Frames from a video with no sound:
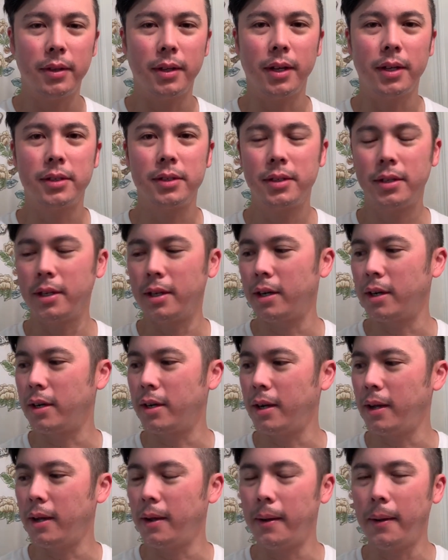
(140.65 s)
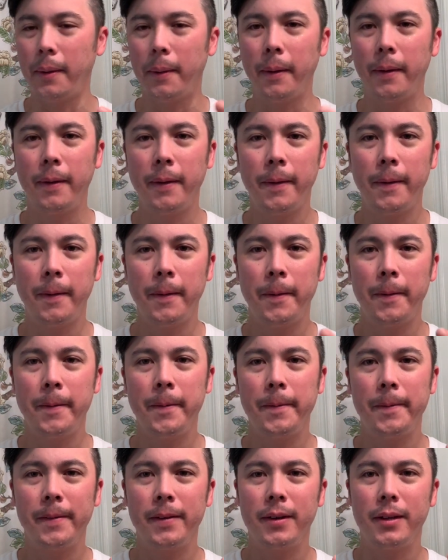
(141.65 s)
That's their
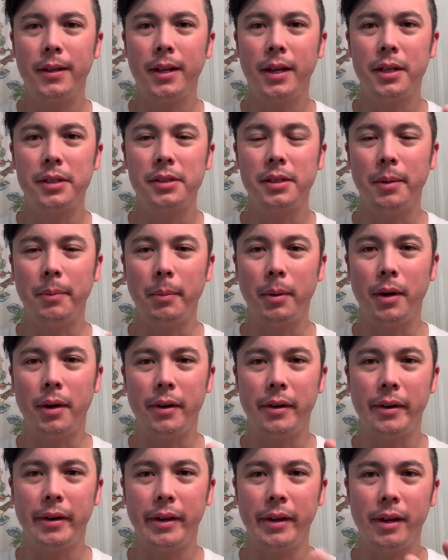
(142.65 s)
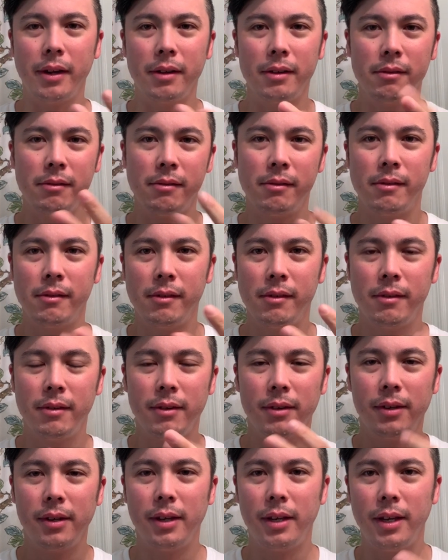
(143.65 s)
Glastonbury
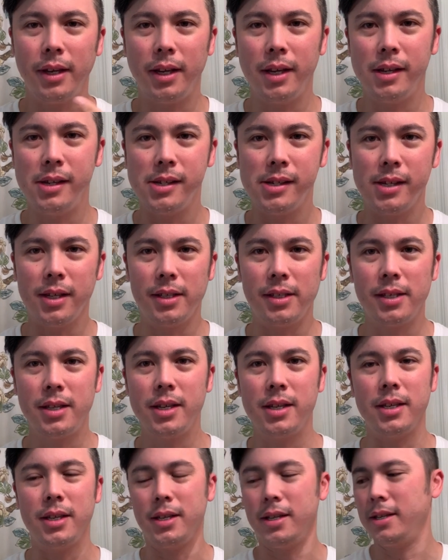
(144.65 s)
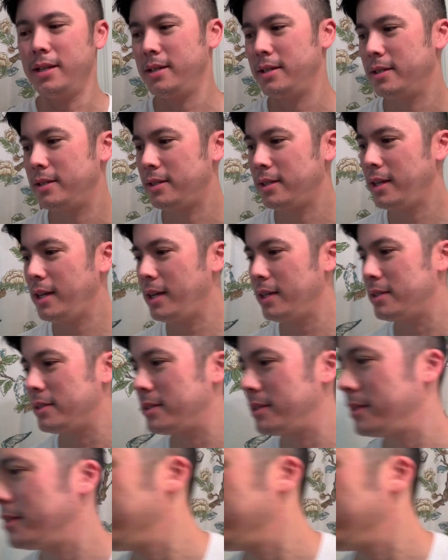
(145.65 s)
EDT. Yes.